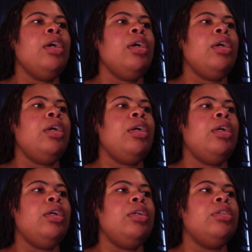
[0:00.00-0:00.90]

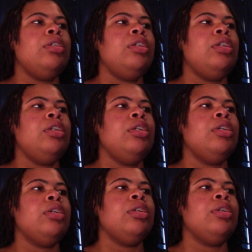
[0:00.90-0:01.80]
uh
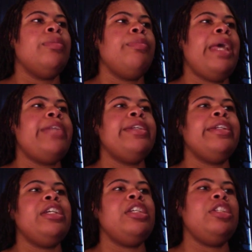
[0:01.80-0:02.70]

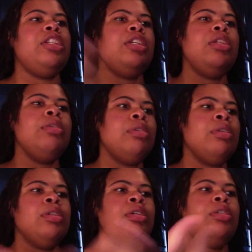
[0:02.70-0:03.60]
basically she,
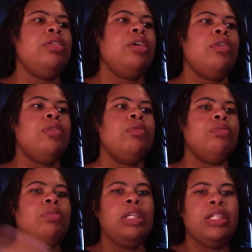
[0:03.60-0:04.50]
you
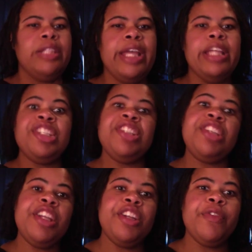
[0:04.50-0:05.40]
know, said that she's
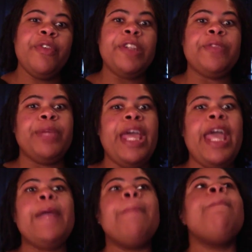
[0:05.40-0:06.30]
getting divorced from
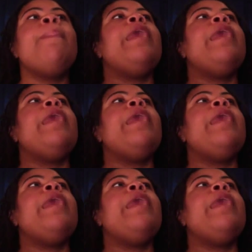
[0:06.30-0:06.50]
Gabe.